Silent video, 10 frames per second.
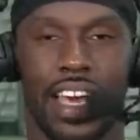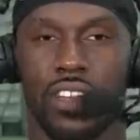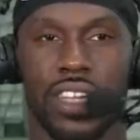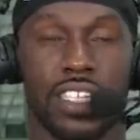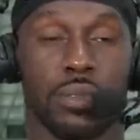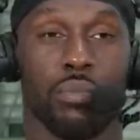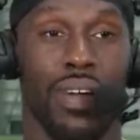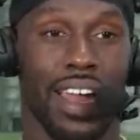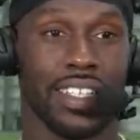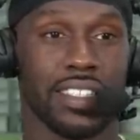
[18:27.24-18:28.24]
down things in
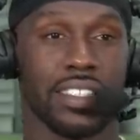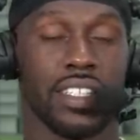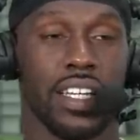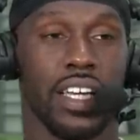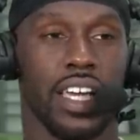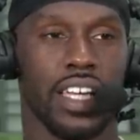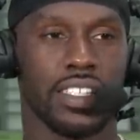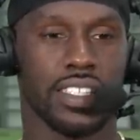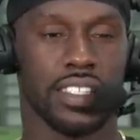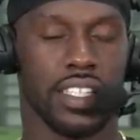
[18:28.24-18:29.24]
practice and
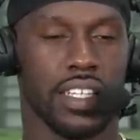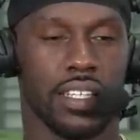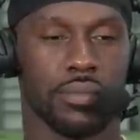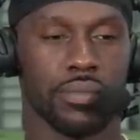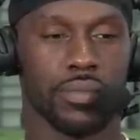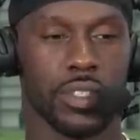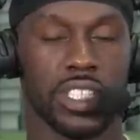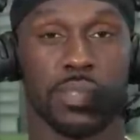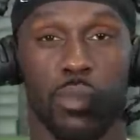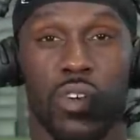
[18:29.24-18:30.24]
just
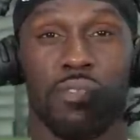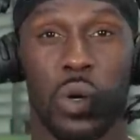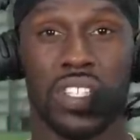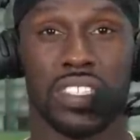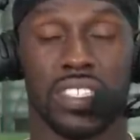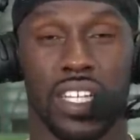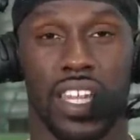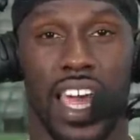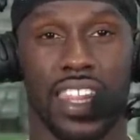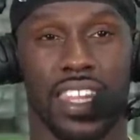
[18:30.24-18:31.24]
more focuses on
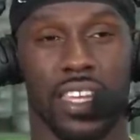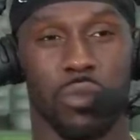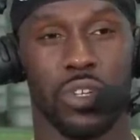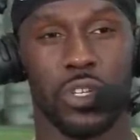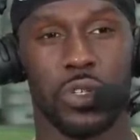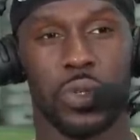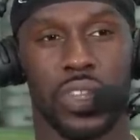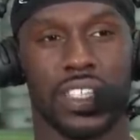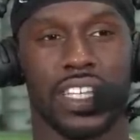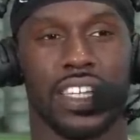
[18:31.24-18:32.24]
that. I think when you do
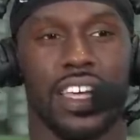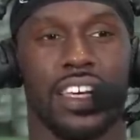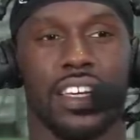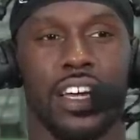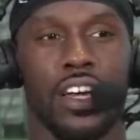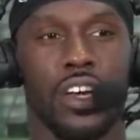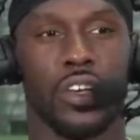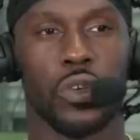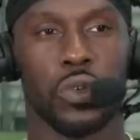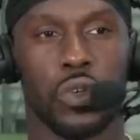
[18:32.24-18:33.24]
things like that,
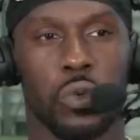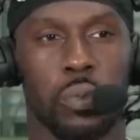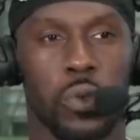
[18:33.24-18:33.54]
you